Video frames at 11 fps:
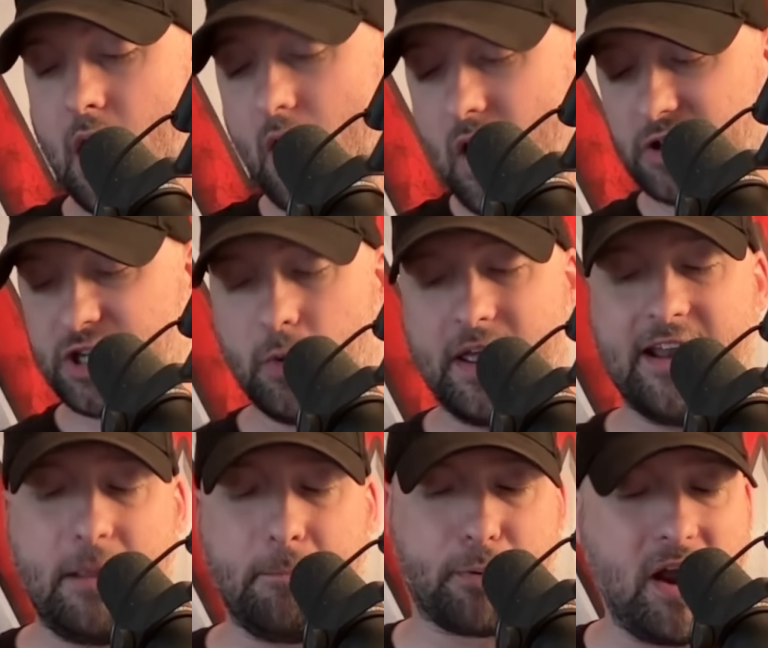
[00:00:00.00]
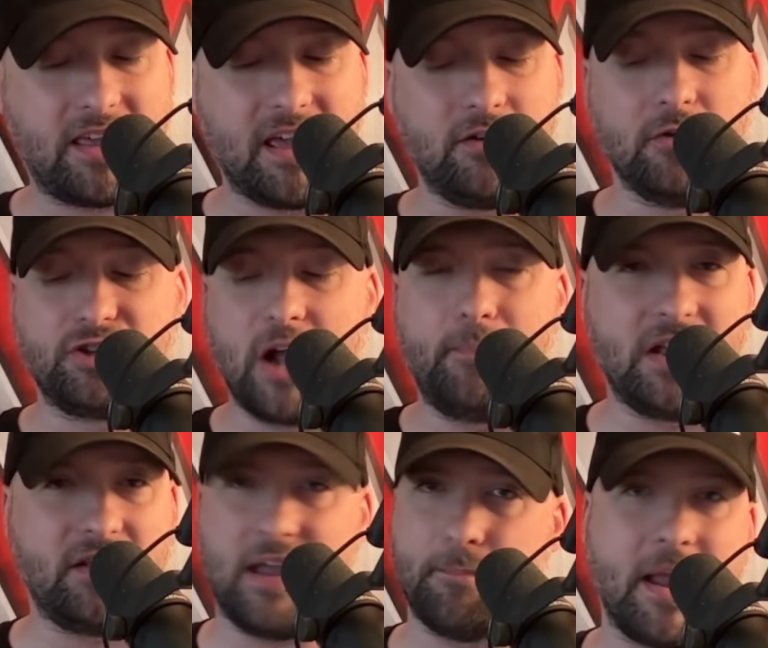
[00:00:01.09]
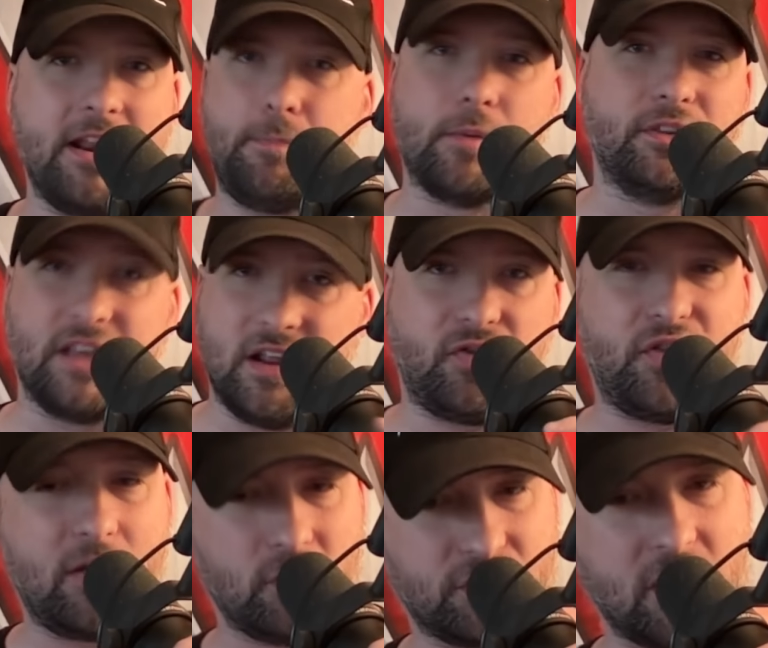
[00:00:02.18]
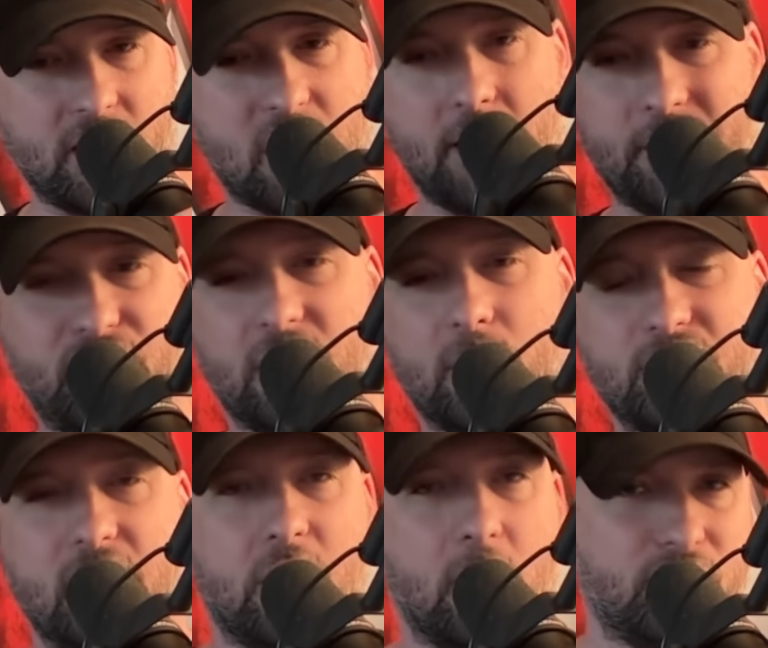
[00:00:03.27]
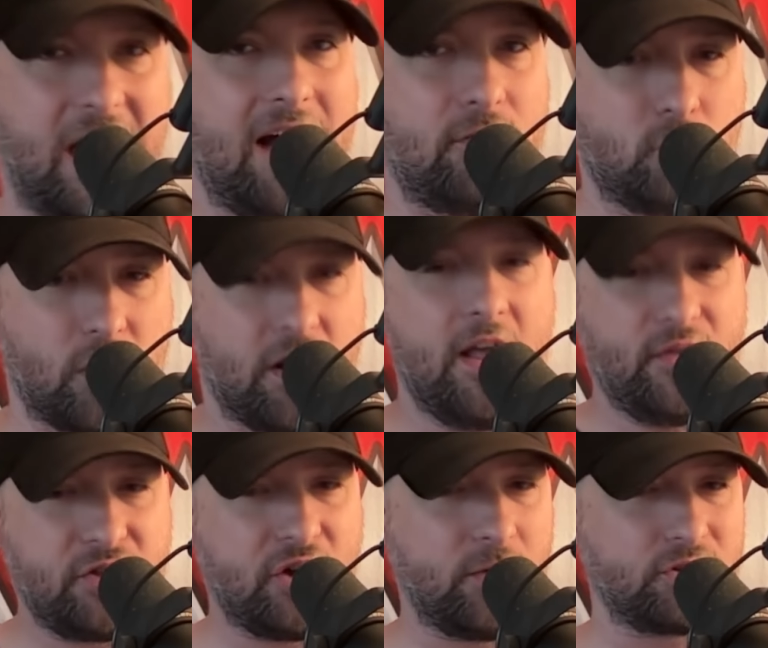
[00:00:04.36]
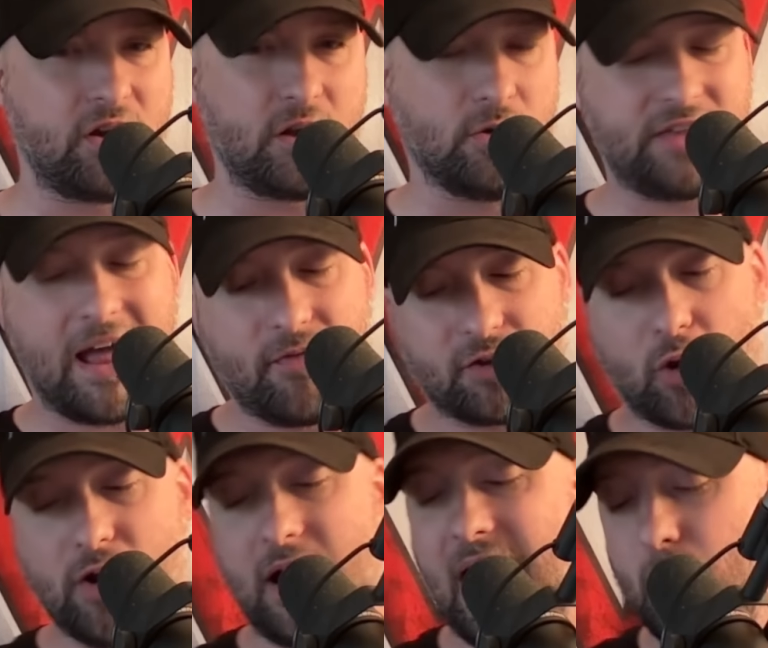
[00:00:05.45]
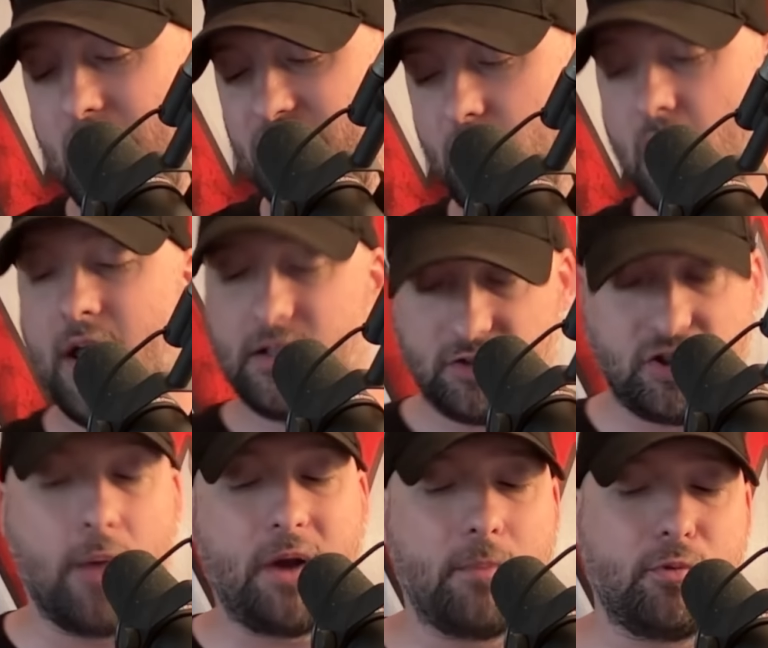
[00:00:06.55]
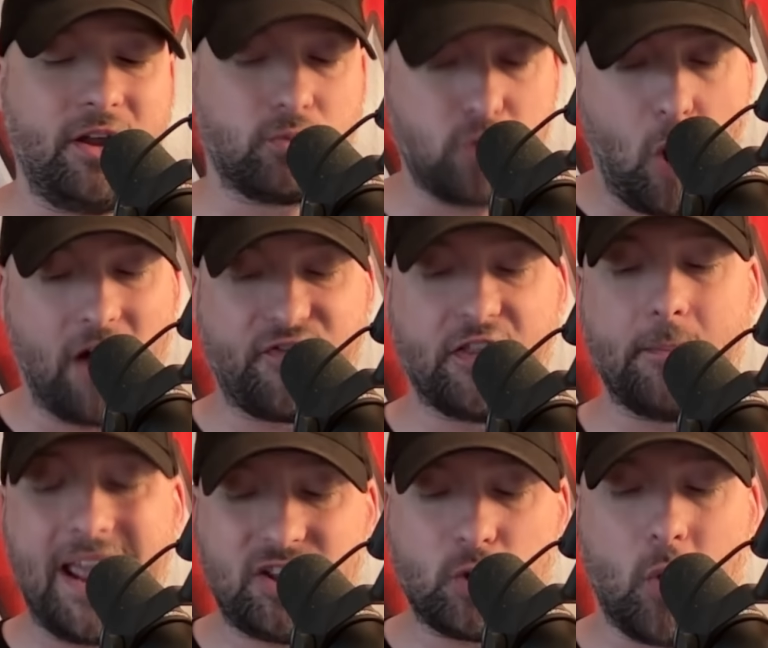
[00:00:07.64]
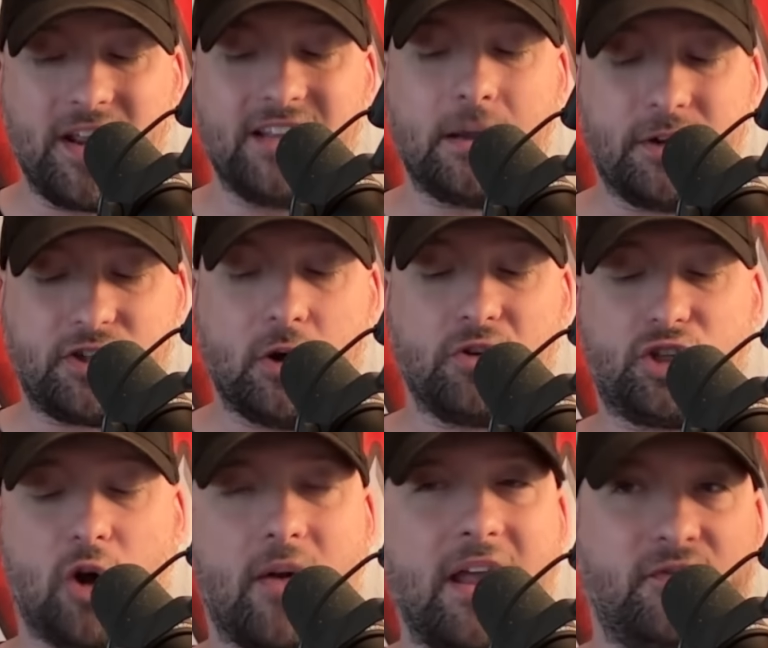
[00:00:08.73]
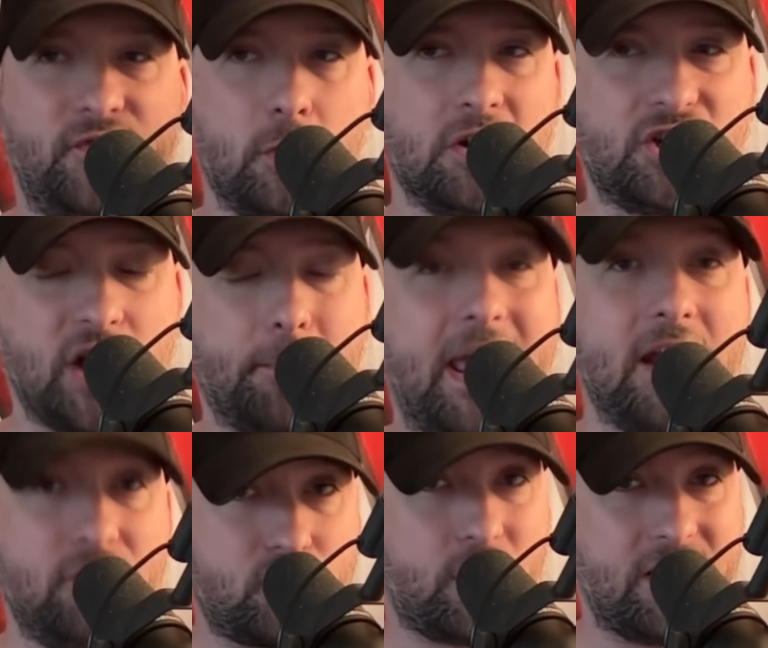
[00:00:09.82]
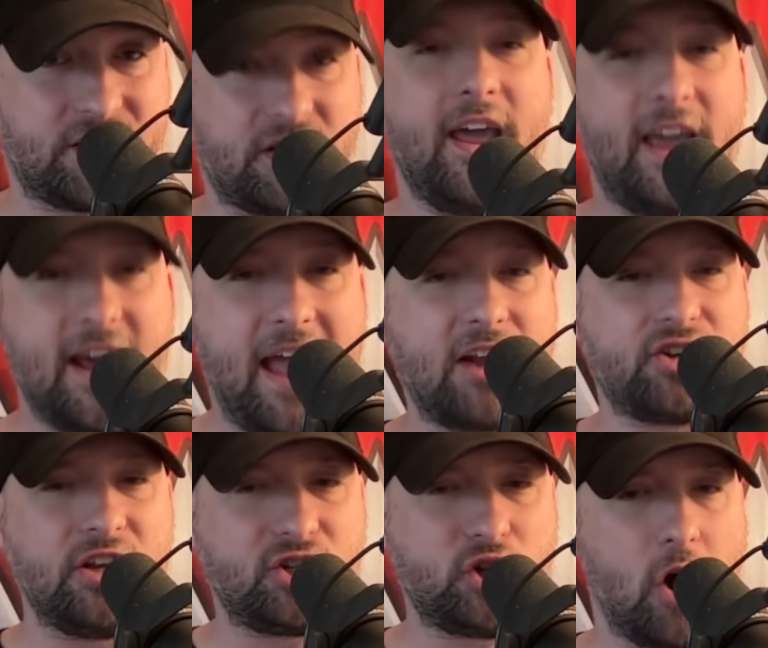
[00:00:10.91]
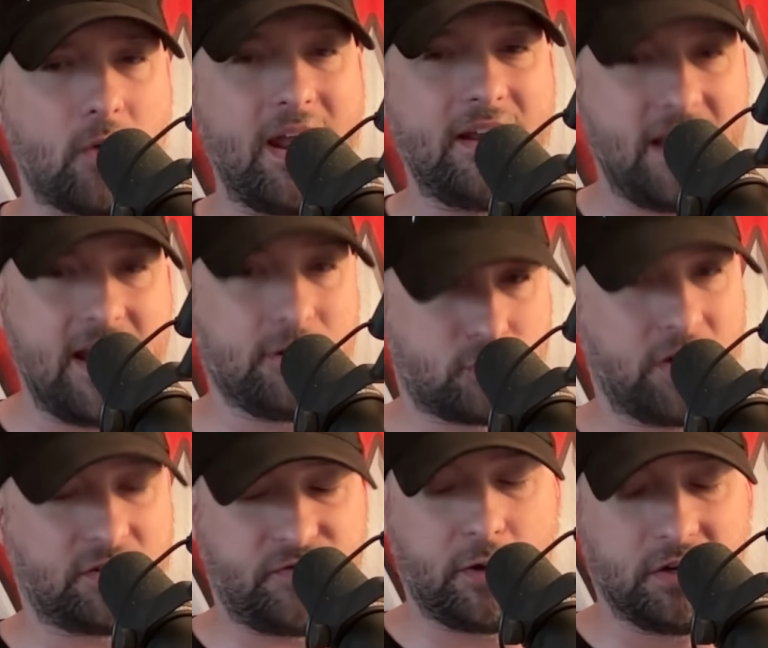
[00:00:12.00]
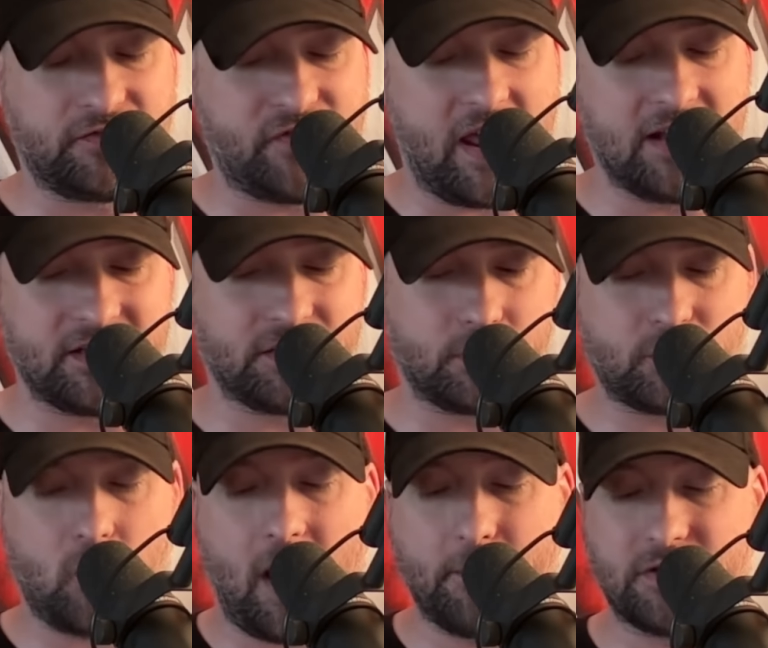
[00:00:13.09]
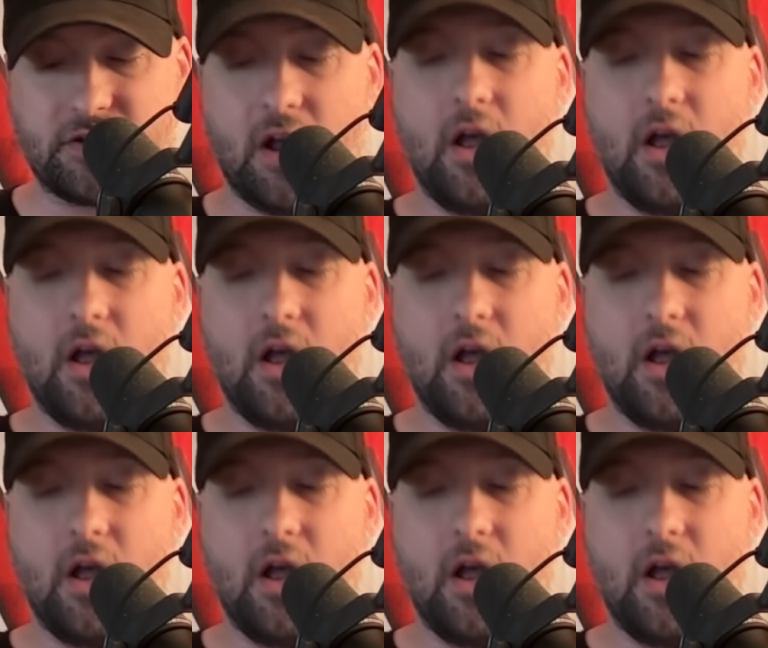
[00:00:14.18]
Also, in a breaking news update that many people didn't think was going to come, they thought it was going to go downward. They thought it was going to go down the toilet. However, WWE Raw for the May 20th episode saw a viewership increase. It actually saw an increase, viewers, fans, and subscribers.